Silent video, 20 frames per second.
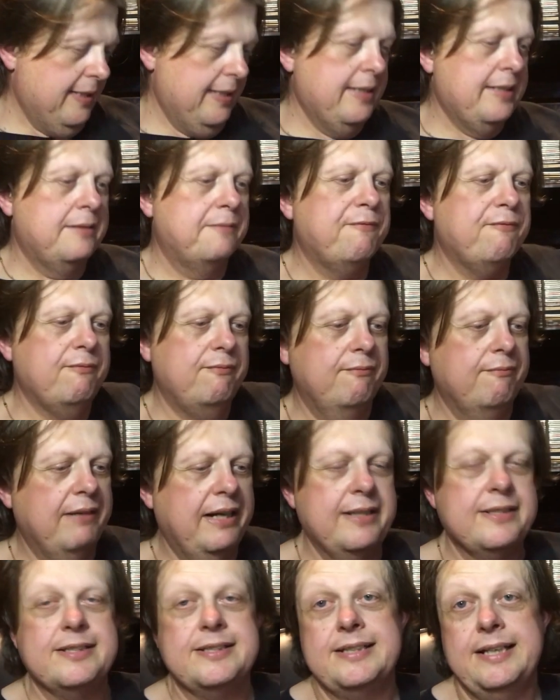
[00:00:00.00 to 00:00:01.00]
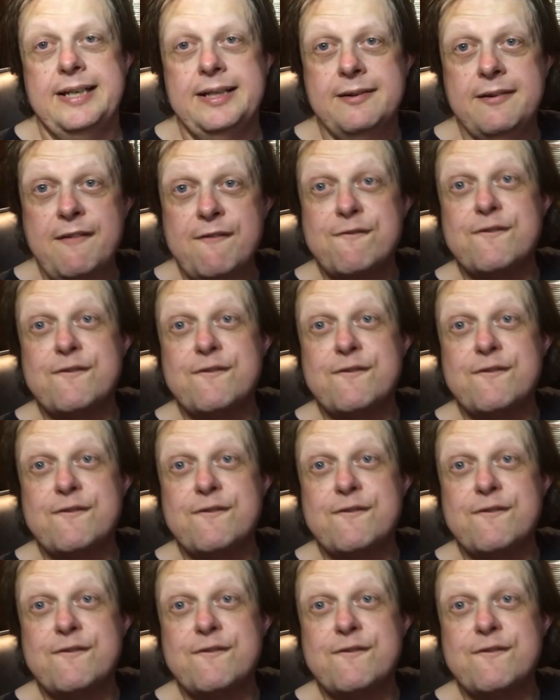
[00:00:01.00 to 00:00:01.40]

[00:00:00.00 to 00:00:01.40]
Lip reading: it is, as I say,